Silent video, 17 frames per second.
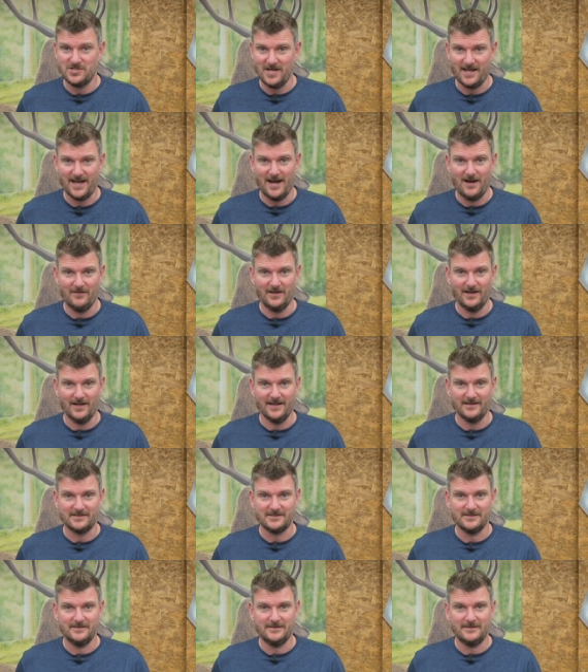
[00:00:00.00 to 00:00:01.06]
check out the
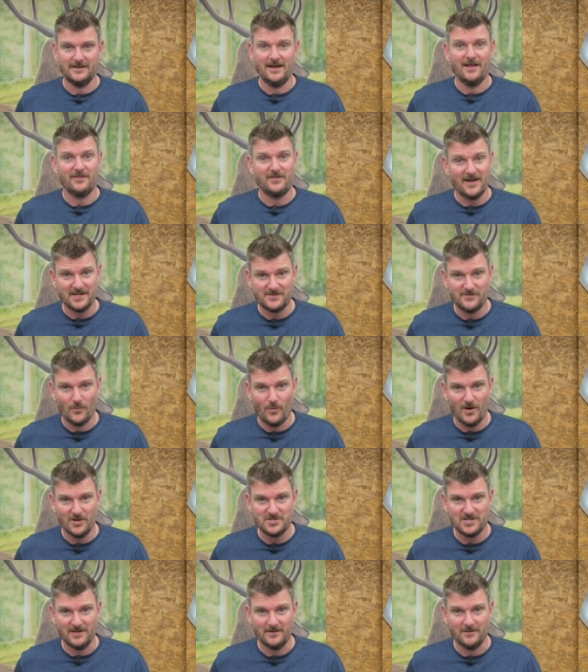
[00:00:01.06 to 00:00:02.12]
links. Thanks for
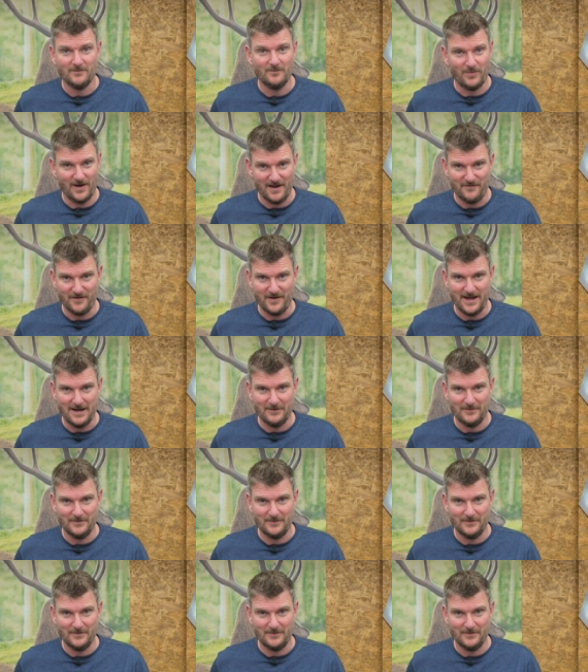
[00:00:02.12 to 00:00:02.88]
watching. Bye for